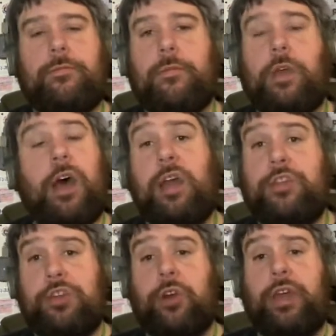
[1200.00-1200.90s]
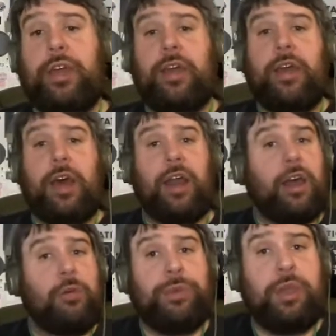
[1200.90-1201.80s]
I enjoy it, and I
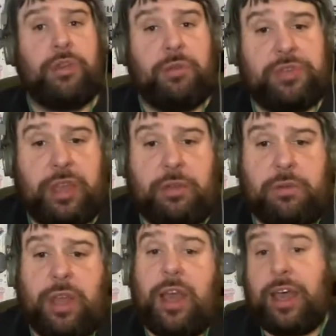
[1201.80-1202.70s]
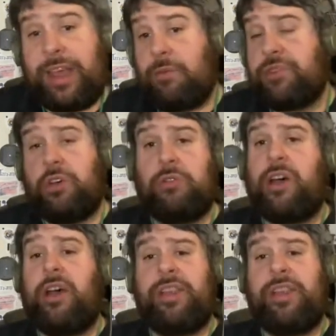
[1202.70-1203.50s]
hope you do too. And that was all right.